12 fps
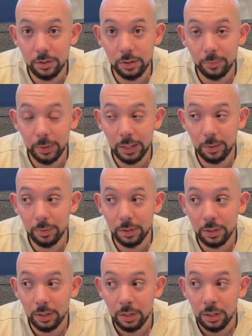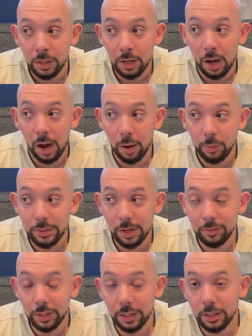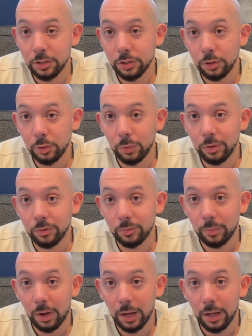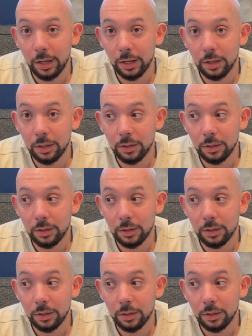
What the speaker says: So in the beginning, I was having an issue with my